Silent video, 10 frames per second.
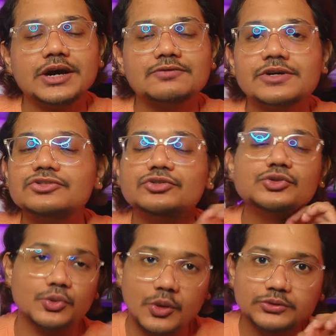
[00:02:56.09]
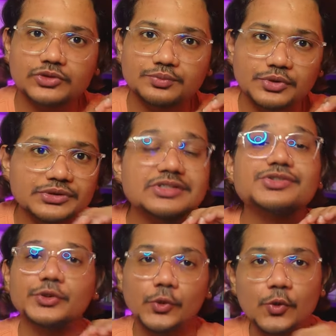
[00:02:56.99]
covers throughout this book
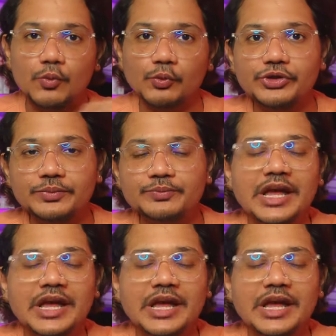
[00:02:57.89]
is low mood.